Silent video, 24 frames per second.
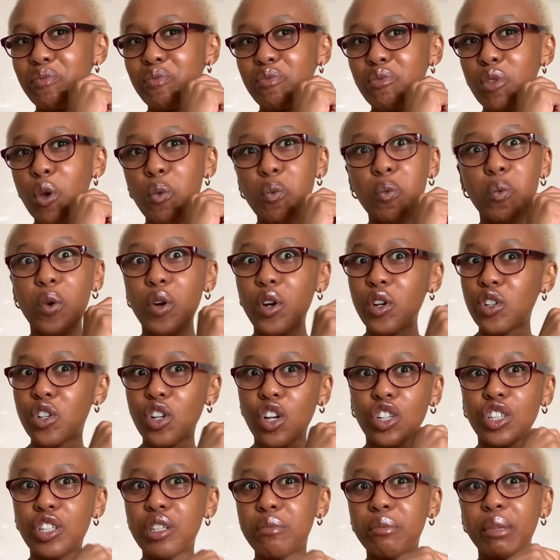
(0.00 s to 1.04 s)
Word
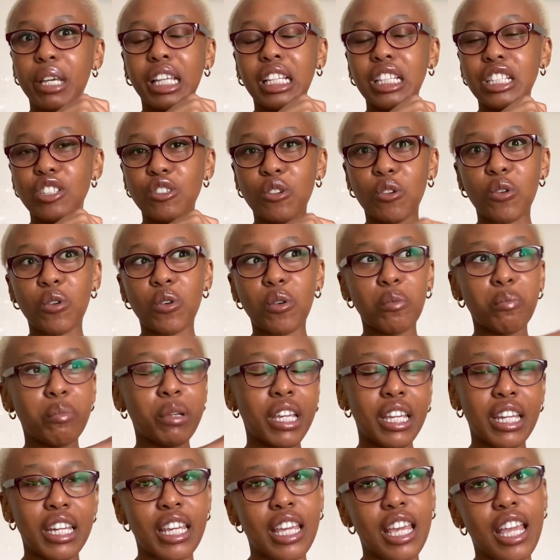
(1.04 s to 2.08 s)
document or
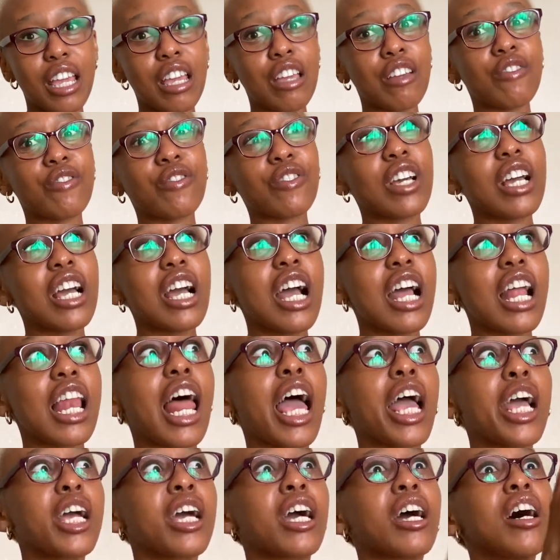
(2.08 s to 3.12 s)
PDF,
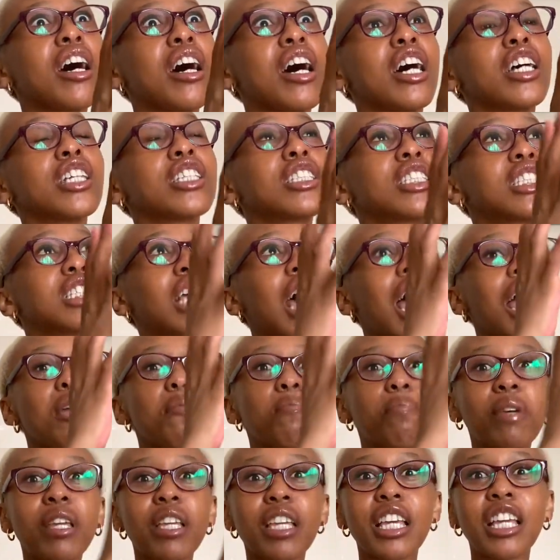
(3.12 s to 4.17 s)
like
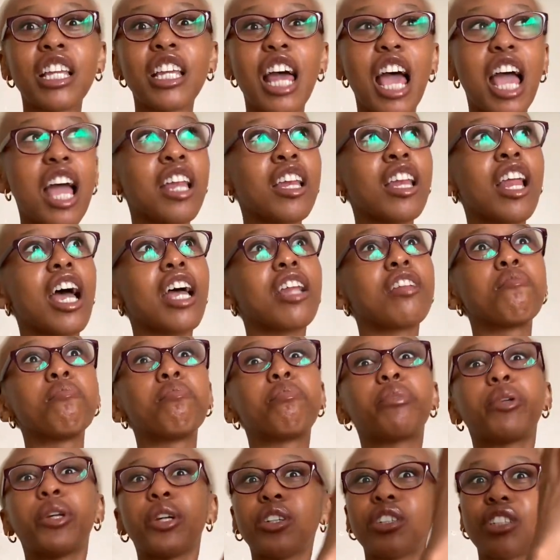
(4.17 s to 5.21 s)
typing it and
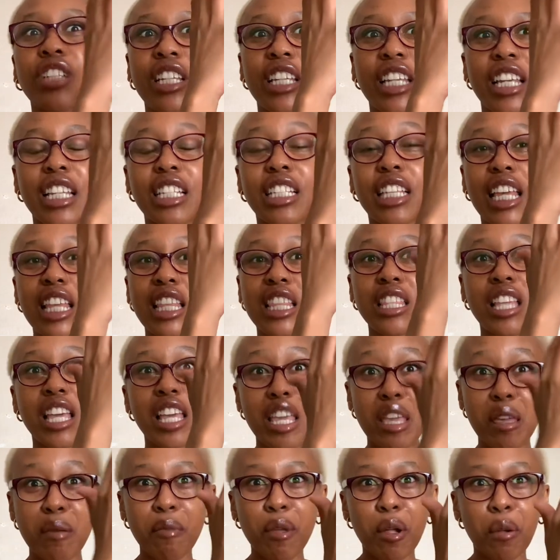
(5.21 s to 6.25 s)
building it in
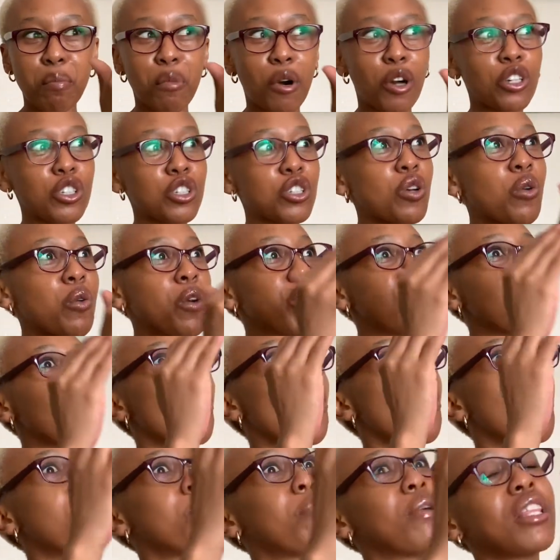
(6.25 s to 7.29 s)
the email body. So when you
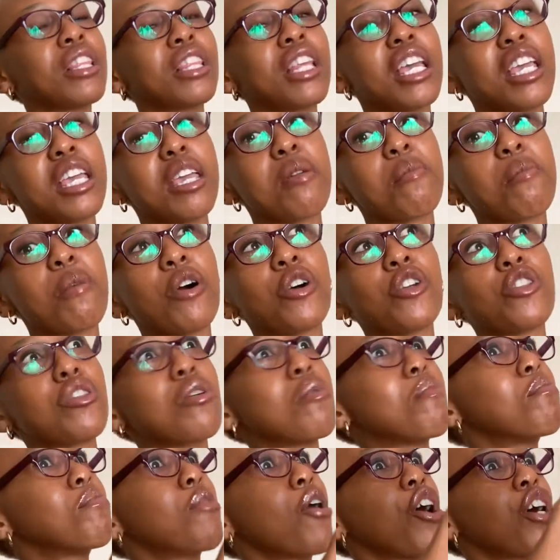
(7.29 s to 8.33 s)
open the email, the
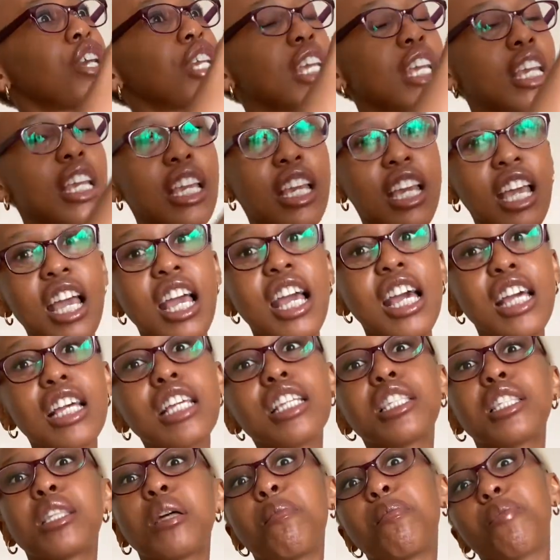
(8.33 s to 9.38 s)
body
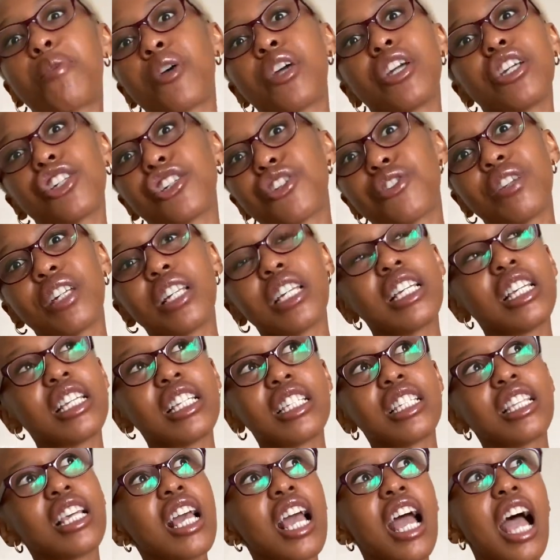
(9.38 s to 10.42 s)
is the press
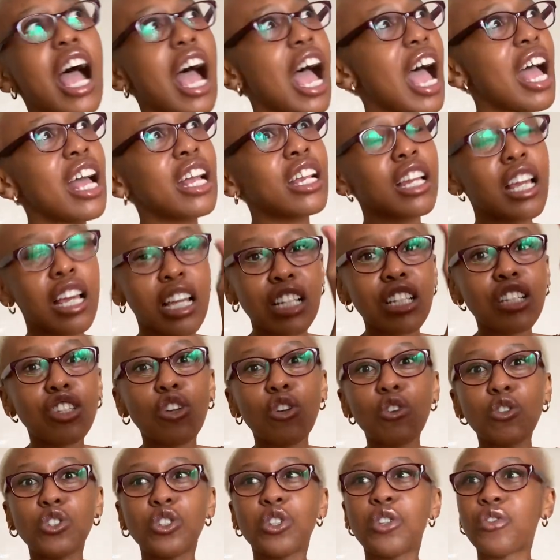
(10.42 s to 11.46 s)
release, and it's
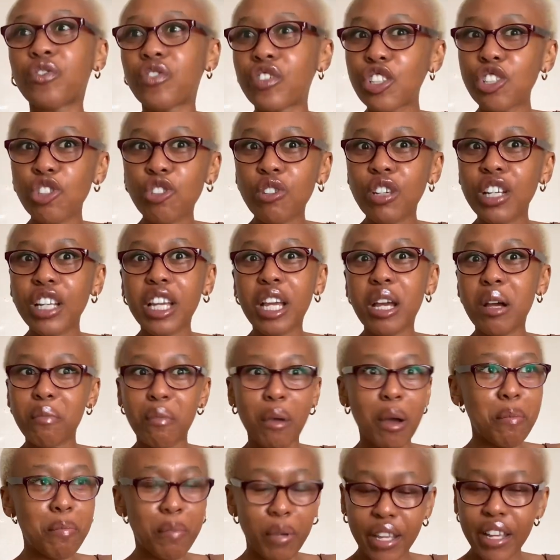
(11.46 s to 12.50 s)
also visually
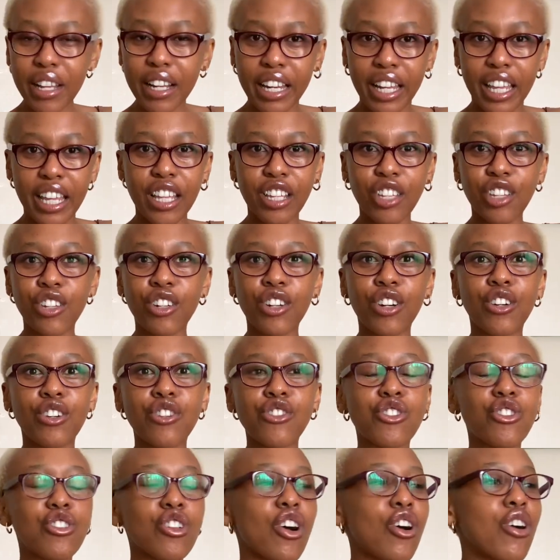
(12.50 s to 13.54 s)
appealing, you know.
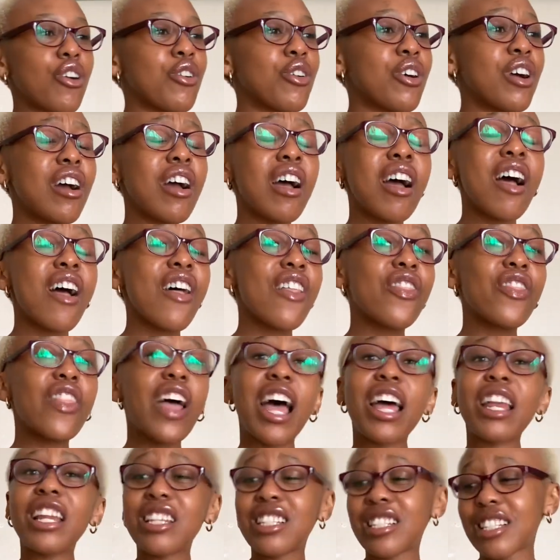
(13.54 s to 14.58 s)
So
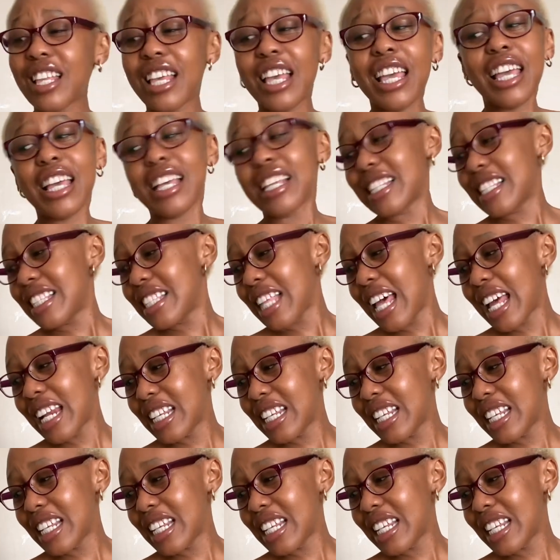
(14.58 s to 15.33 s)
That